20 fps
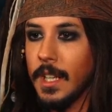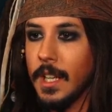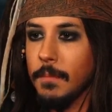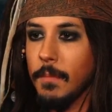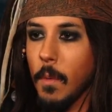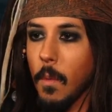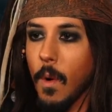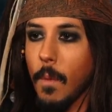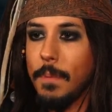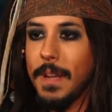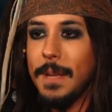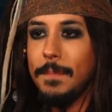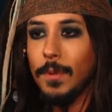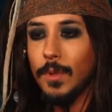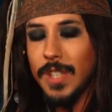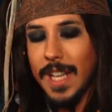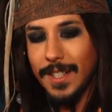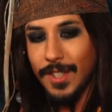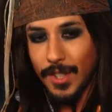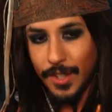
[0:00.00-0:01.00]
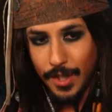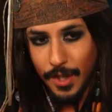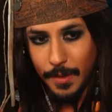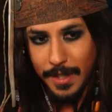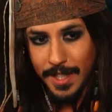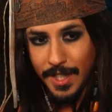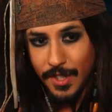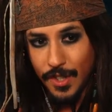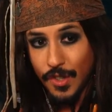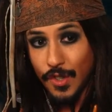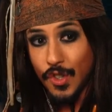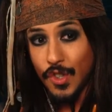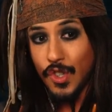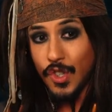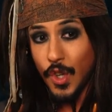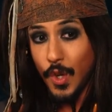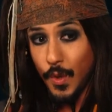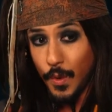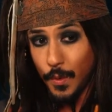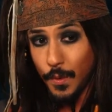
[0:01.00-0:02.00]
What people tend to do is, as
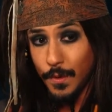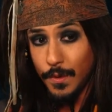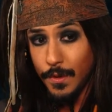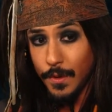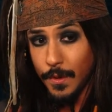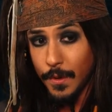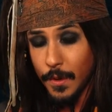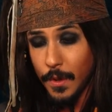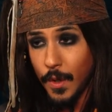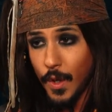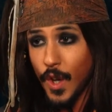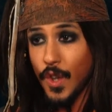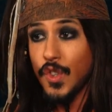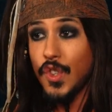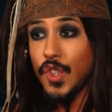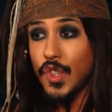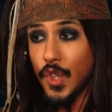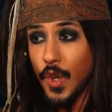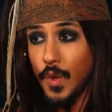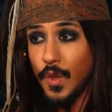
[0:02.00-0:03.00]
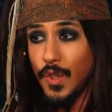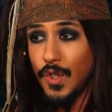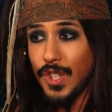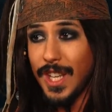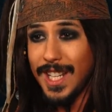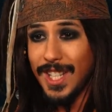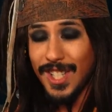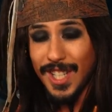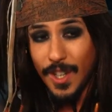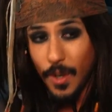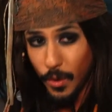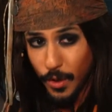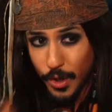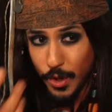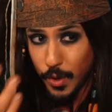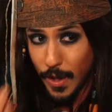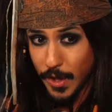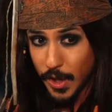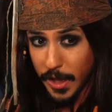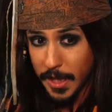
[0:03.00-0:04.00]
soon as they see all the
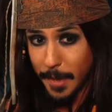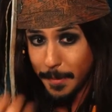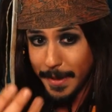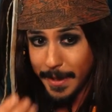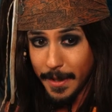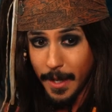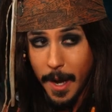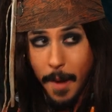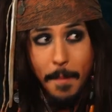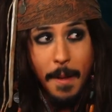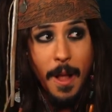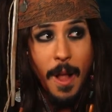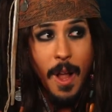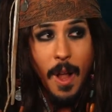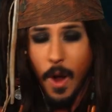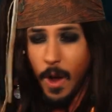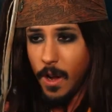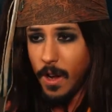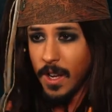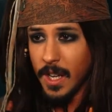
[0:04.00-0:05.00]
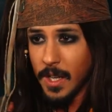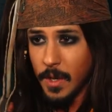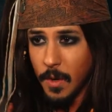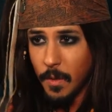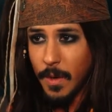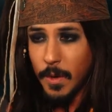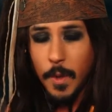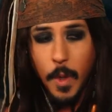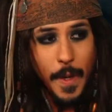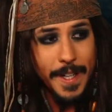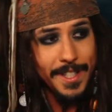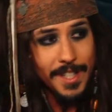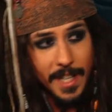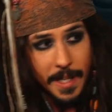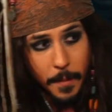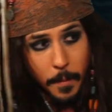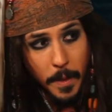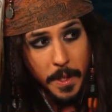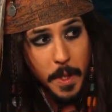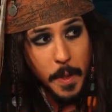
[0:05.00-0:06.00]
treasure coming up, oh, we're quids
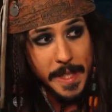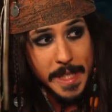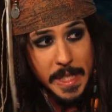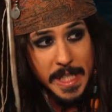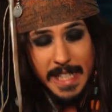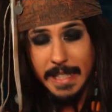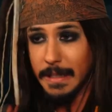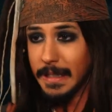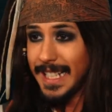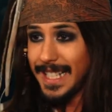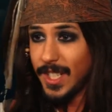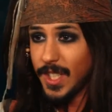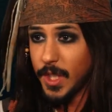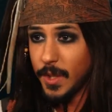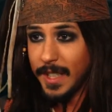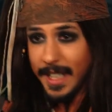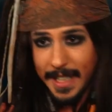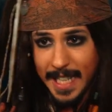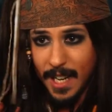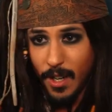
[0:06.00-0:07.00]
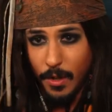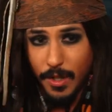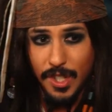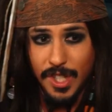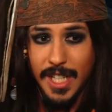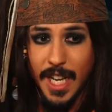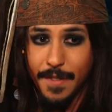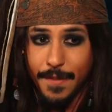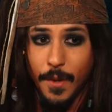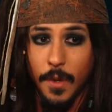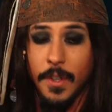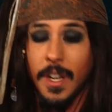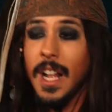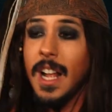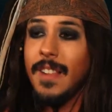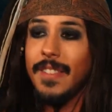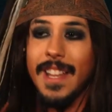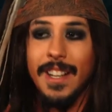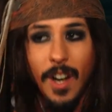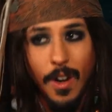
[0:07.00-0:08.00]
in, let's do it, get all the stuff on.
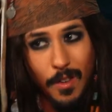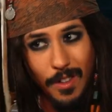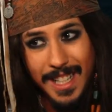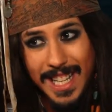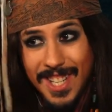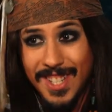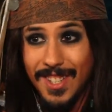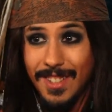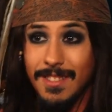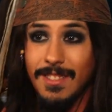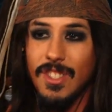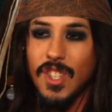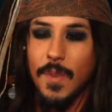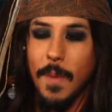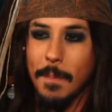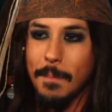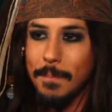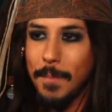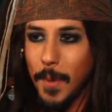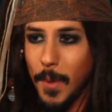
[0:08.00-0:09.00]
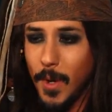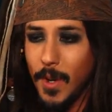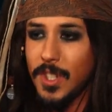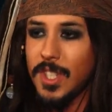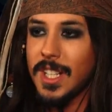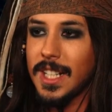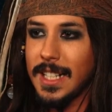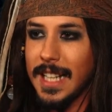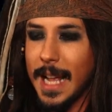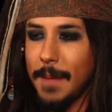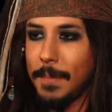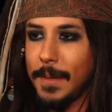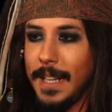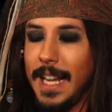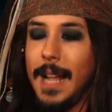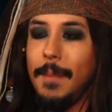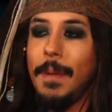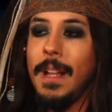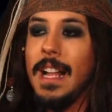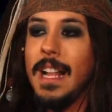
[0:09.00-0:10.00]
They don't listen, so on boards, clap,
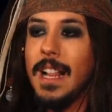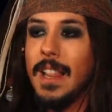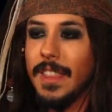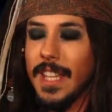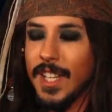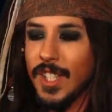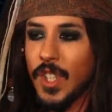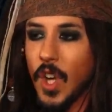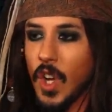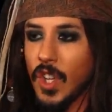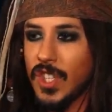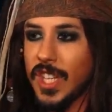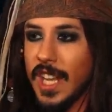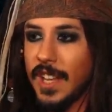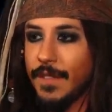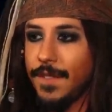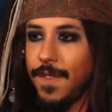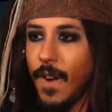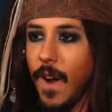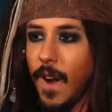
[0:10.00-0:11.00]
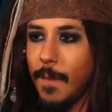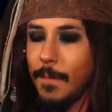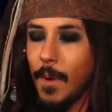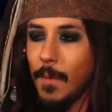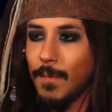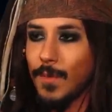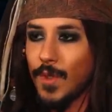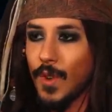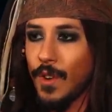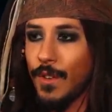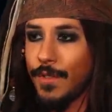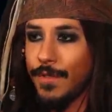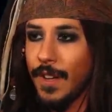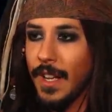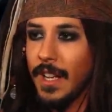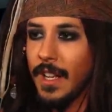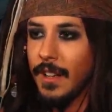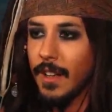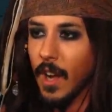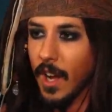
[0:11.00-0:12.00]
clap. They start setting firebombs off.
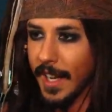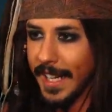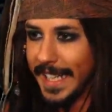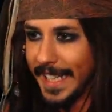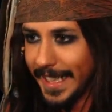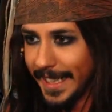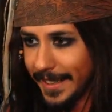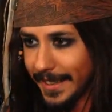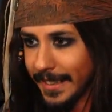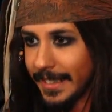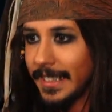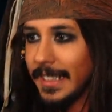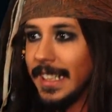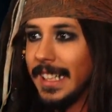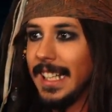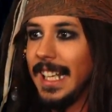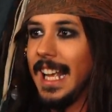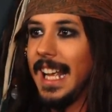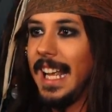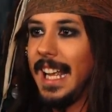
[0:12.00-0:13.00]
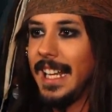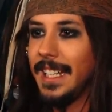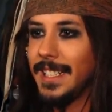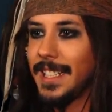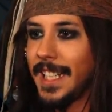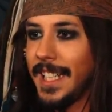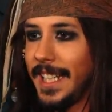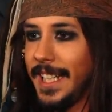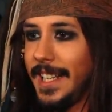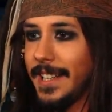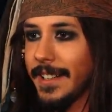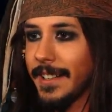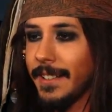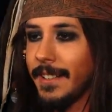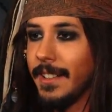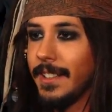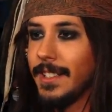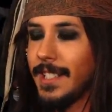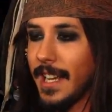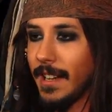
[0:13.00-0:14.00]
Here, and here,
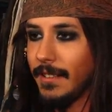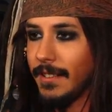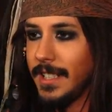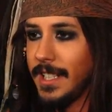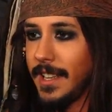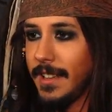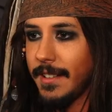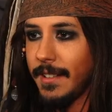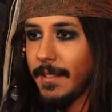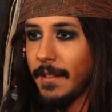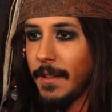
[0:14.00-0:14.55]
down here.